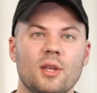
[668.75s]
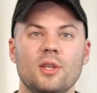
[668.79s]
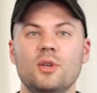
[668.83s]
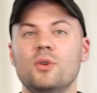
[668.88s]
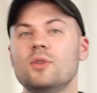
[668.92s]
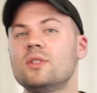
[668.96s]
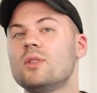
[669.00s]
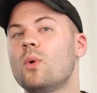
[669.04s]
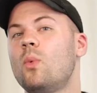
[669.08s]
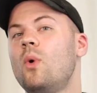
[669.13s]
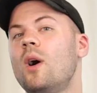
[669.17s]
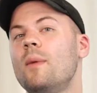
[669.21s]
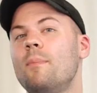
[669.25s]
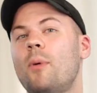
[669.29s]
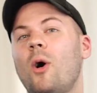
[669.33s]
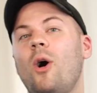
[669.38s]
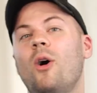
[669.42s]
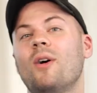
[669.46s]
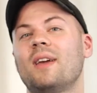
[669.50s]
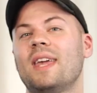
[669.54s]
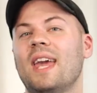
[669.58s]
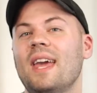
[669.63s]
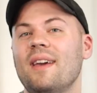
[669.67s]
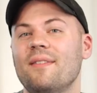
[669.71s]
Use the one
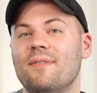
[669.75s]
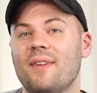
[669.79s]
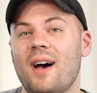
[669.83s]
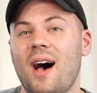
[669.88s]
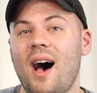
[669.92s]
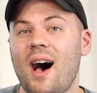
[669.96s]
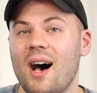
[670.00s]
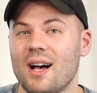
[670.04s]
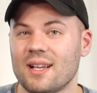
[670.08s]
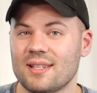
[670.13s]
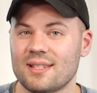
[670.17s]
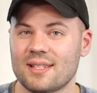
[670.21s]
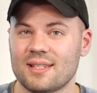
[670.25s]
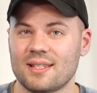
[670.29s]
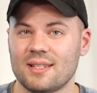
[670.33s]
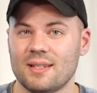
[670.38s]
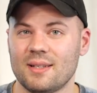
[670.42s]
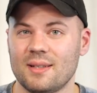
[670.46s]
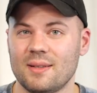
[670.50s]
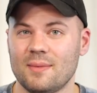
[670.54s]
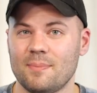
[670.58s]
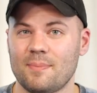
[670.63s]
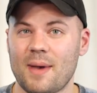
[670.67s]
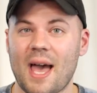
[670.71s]
Paul gave us
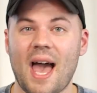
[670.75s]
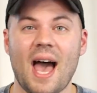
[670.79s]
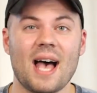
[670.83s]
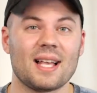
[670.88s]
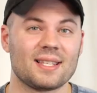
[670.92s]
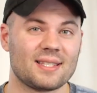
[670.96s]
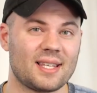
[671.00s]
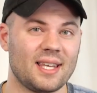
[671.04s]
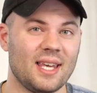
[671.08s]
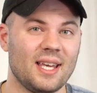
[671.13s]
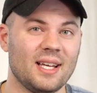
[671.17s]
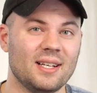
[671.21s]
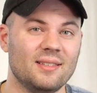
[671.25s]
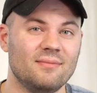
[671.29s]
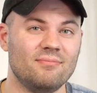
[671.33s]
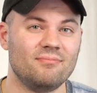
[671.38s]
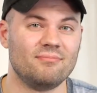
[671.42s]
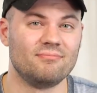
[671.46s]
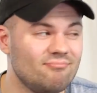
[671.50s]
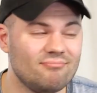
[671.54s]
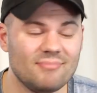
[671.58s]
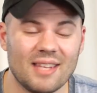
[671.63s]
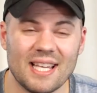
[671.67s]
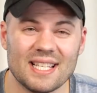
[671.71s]
by asking,
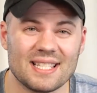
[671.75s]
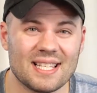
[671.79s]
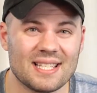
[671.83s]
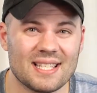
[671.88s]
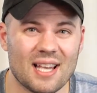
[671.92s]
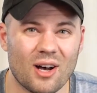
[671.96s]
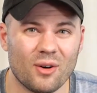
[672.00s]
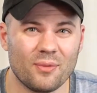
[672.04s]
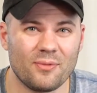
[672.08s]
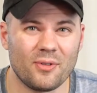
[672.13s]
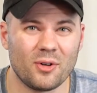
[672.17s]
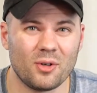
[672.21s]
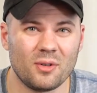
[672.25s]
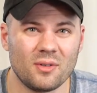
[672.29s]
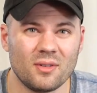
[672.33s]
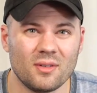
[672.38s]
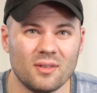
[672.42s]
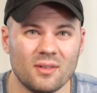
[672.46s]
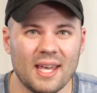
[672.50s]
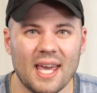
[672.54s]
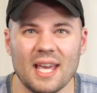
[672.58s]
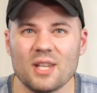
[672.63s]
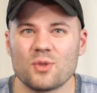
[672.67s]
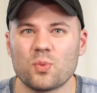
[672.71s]
is this helpful?
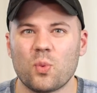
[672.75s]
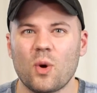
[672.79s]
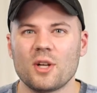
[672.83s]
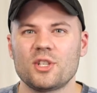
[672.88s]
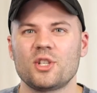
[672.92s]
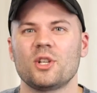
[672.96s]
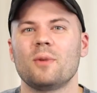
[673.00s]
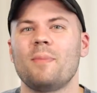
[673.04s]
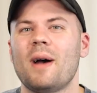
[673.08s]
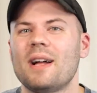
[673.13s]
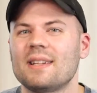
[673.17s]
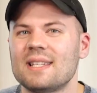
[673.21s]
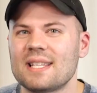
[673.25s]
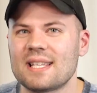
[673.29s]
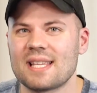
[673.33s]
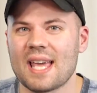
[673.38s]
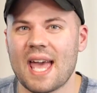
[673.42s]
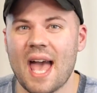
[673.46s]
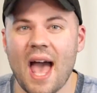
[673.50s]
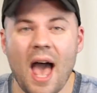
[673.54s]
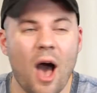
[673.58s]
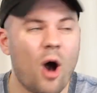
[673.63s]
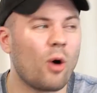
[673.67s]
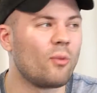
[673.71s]
Is what you're about to say
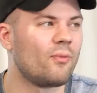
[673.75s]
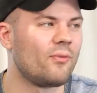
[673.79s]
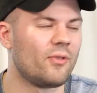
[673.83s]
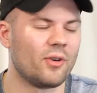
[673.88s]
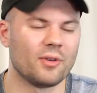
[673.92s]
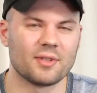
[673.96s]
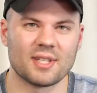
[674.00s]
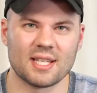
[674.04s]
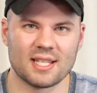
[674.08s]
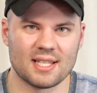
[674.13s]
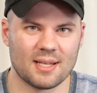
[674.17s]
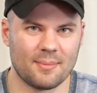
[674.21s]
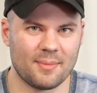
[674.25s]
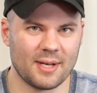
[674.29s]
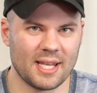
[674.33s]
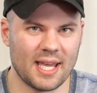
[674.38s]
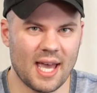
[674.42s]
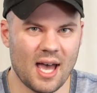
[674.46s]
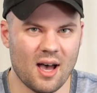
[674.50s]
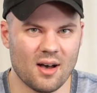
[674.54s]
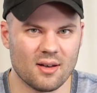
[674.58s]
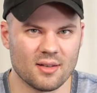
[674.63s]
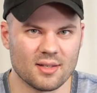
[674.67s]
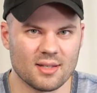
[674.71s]
helpful to
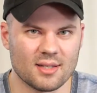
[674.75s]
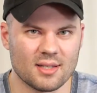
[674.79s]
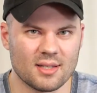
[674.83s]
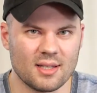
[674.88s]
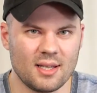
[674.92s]
somebody else?